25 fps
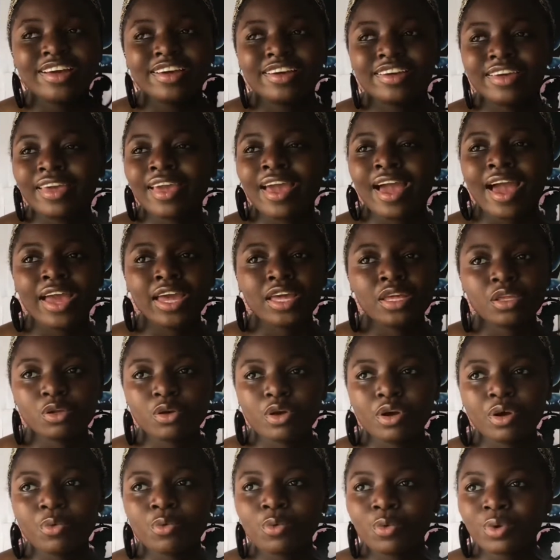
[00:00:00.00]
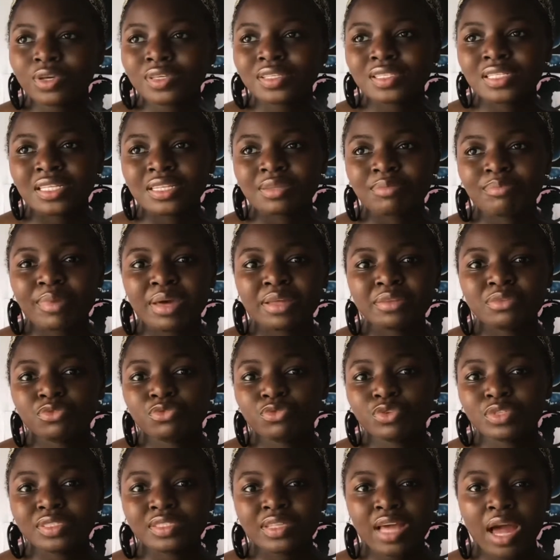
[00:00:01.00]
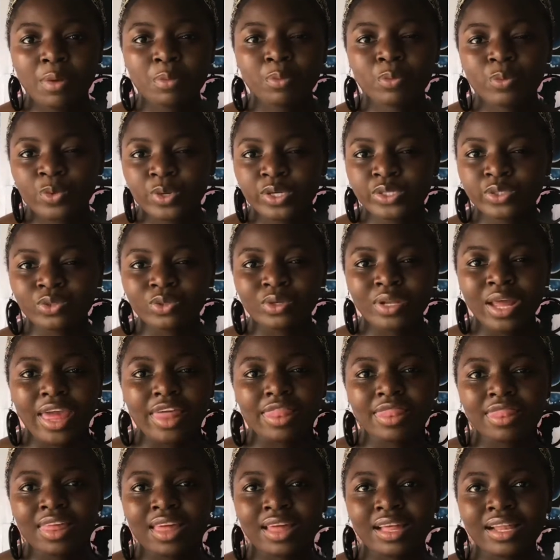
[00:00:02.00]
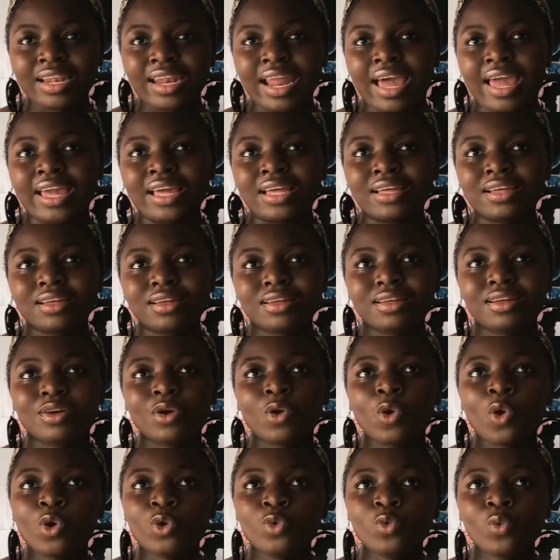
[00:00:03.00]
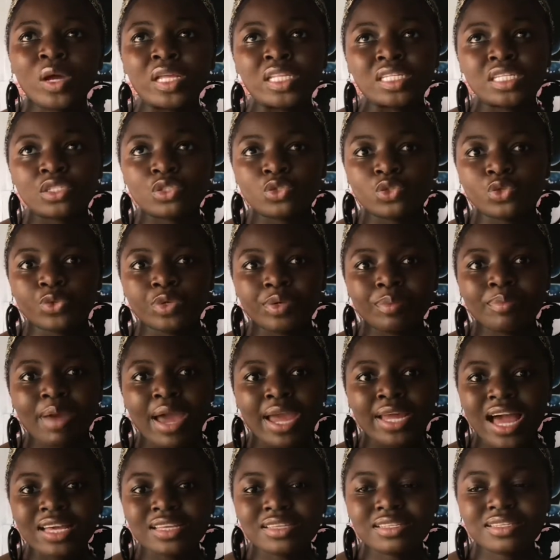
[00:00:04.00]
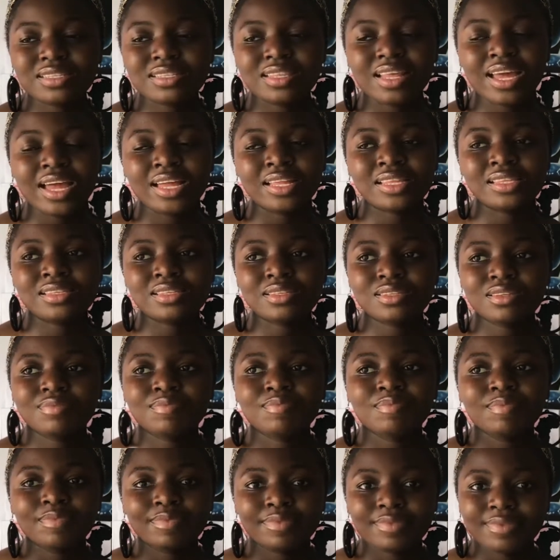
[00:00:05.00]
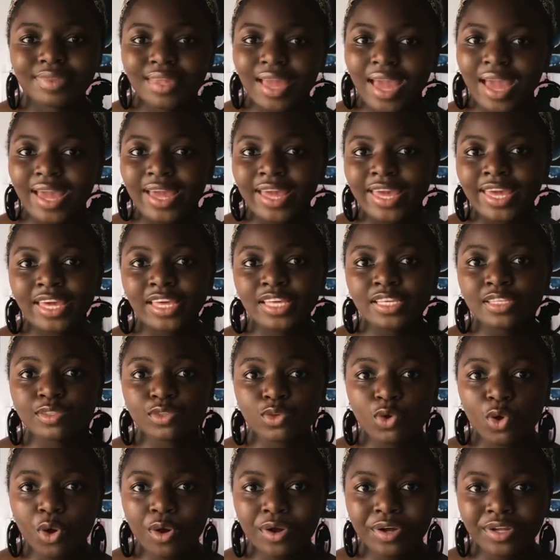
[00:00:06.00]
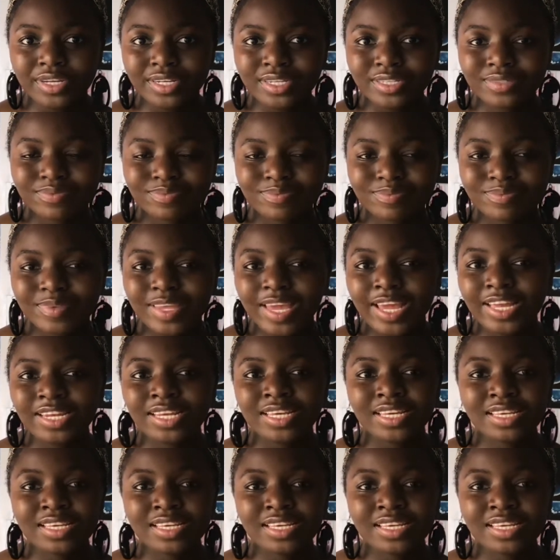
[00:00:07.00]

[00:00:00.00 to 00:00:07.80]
Yeah, it wasn't, but for some reason I think like God wanted to remind us that He is God and He